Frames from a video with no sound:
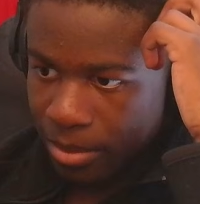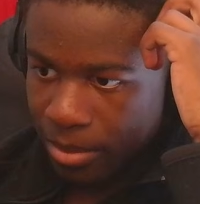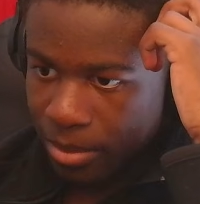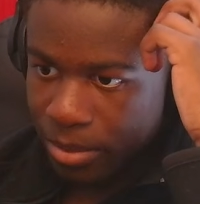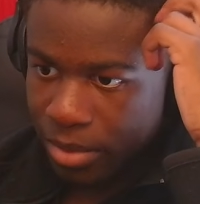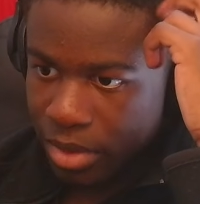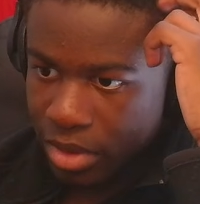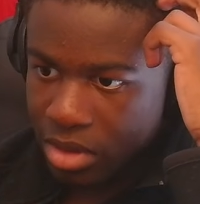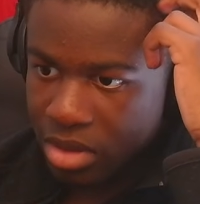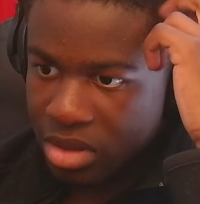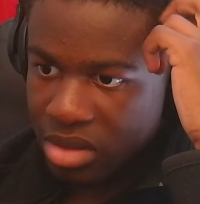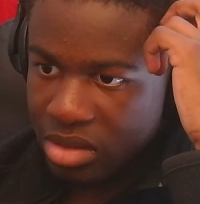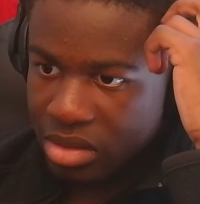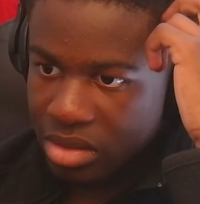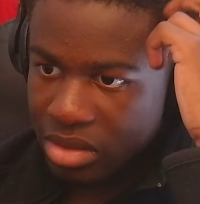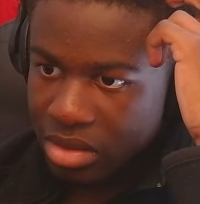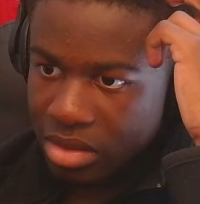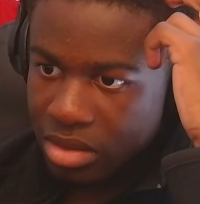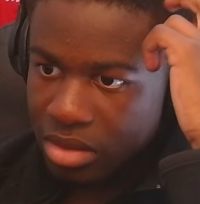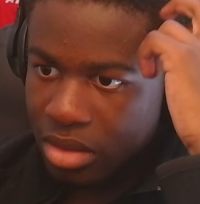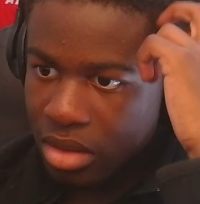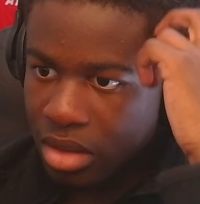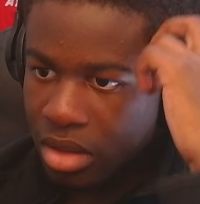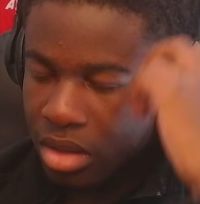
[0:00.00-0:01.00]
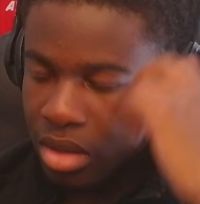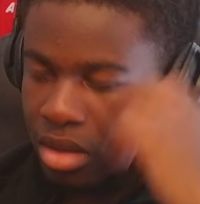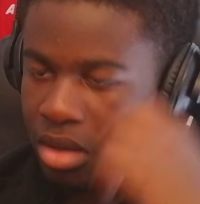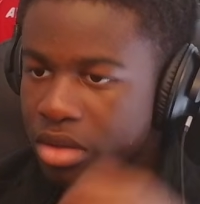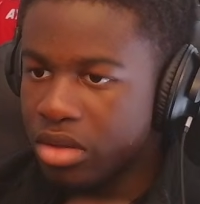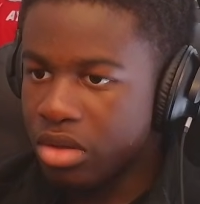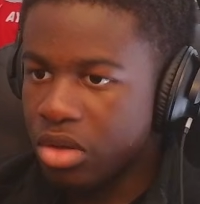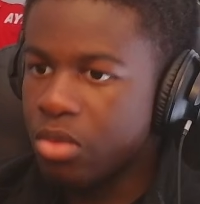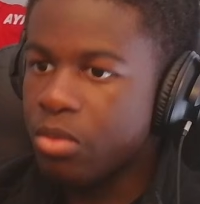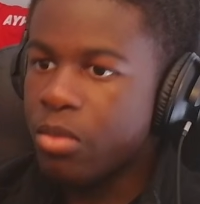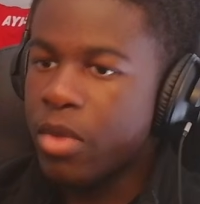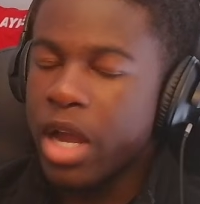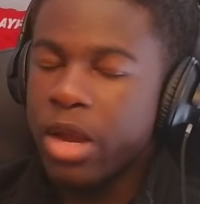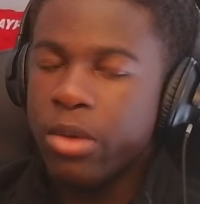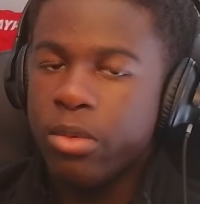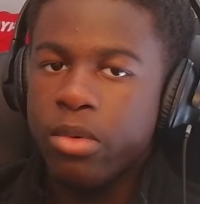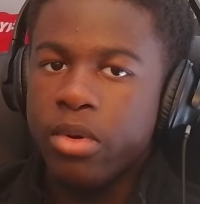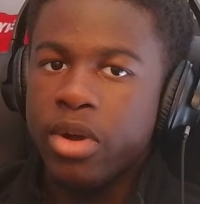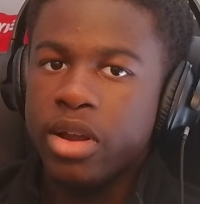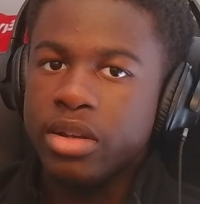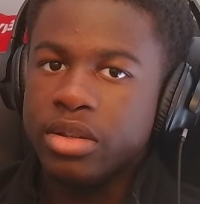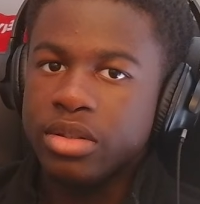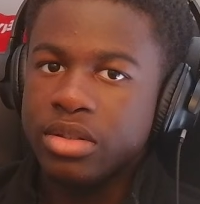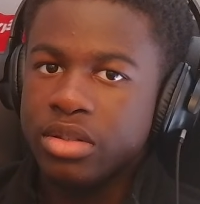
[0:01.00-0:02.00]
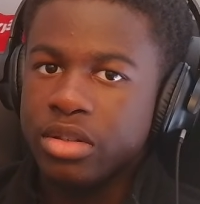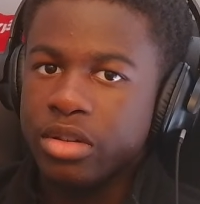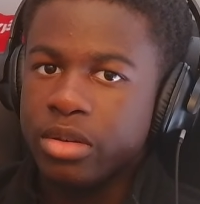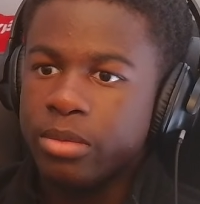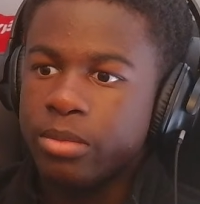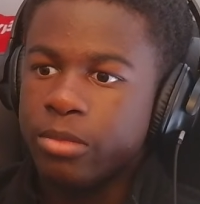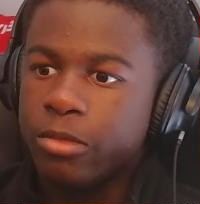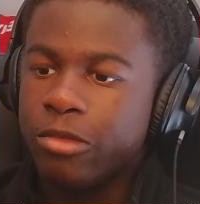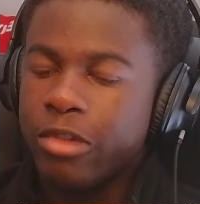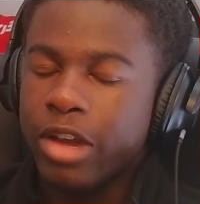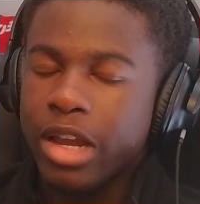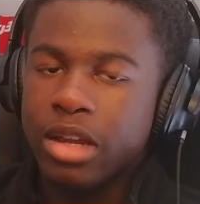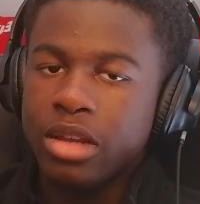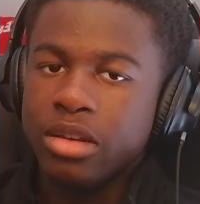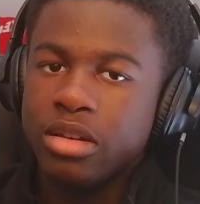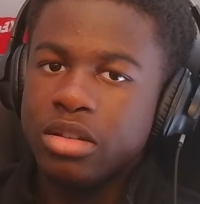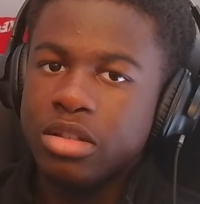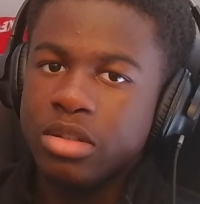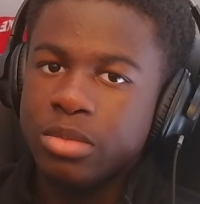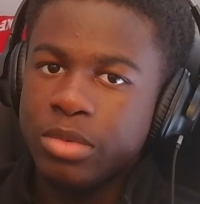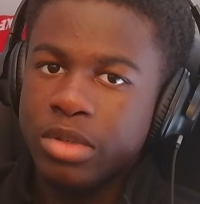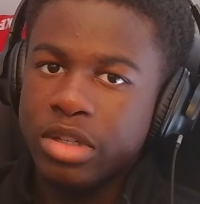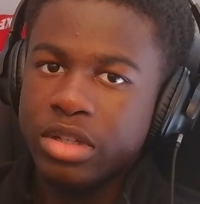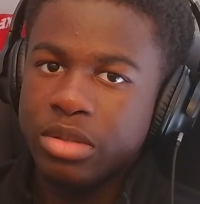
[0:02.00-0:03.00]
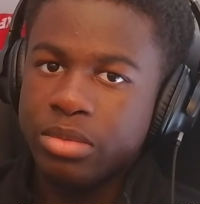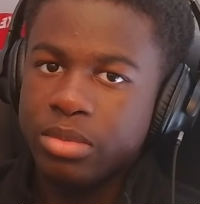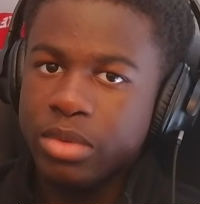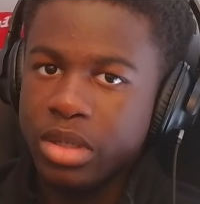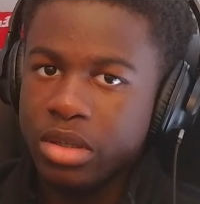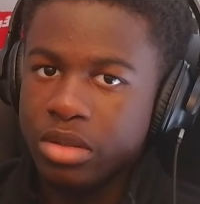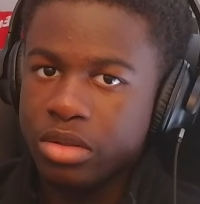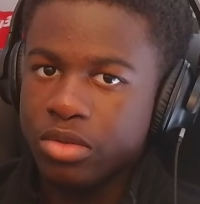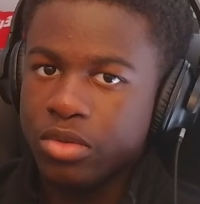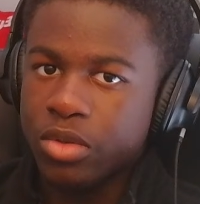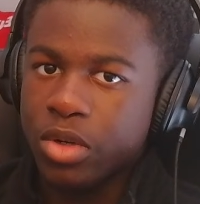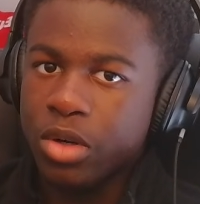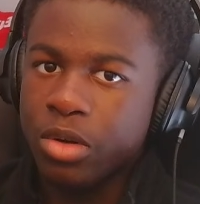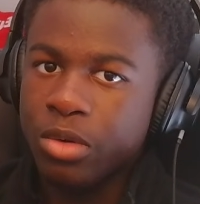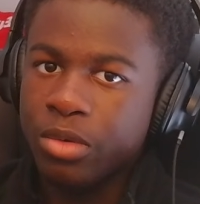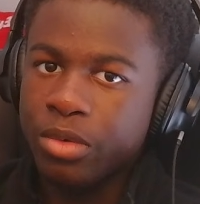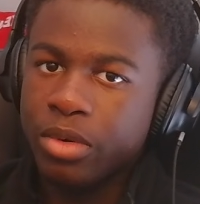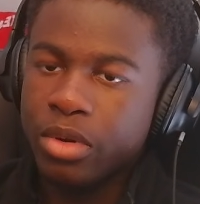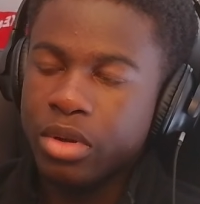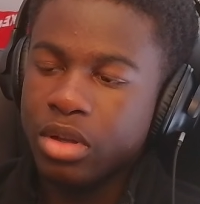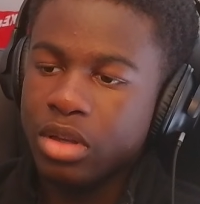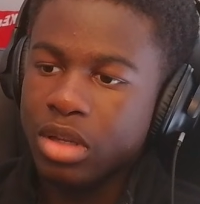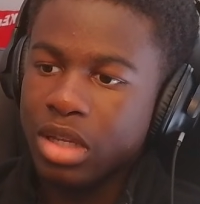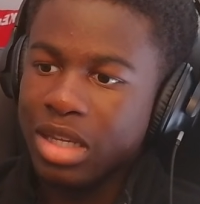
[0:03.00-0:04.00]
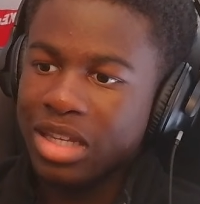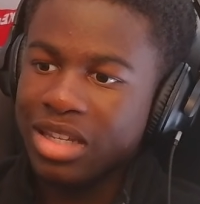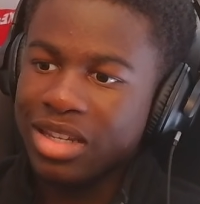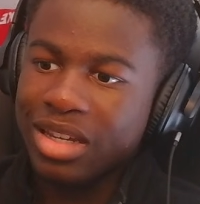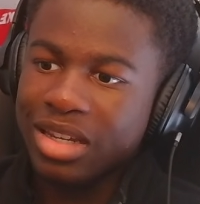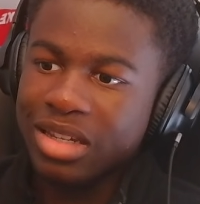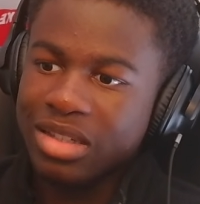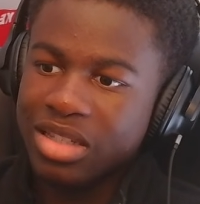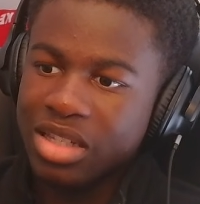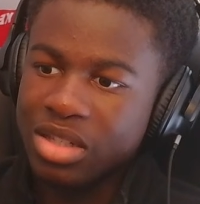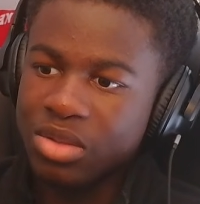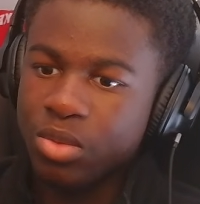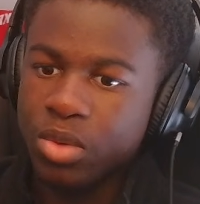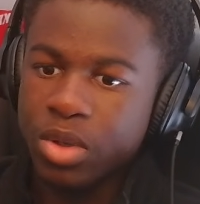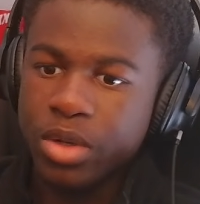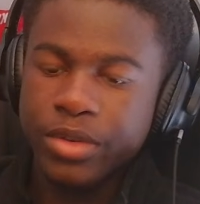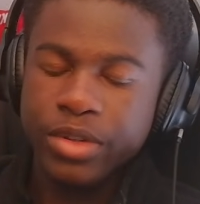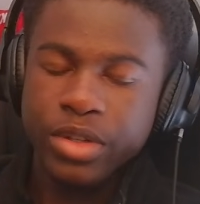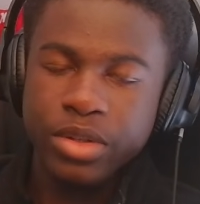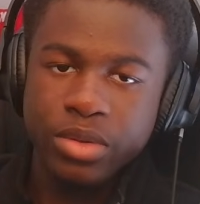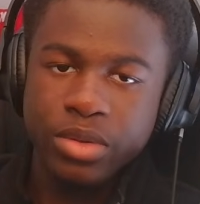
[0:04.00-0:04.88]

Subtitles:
because you might want some regular spears being thrown in case there's 1 or 2